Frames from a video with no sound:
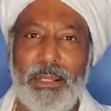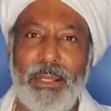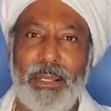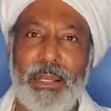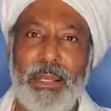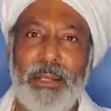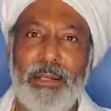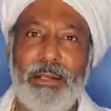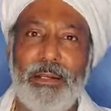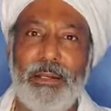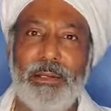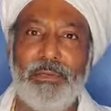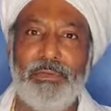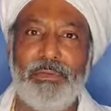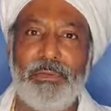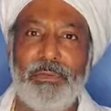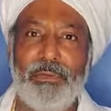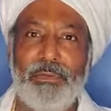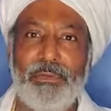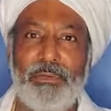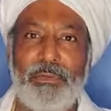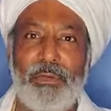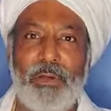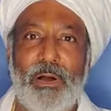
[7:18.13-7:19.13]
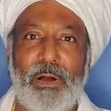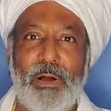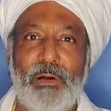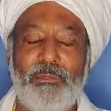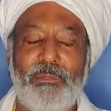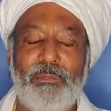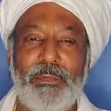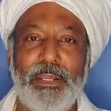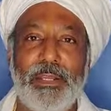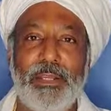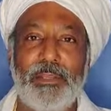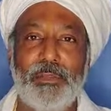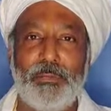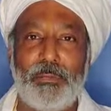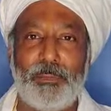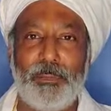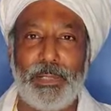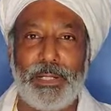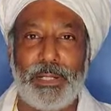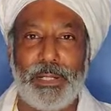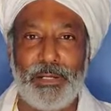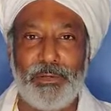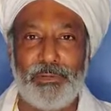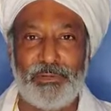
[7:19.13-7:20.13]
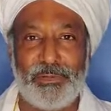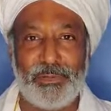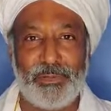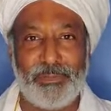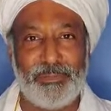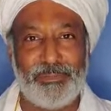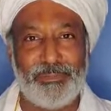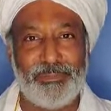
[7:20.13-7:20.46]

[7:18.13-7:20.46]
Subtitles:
energies of inspiration.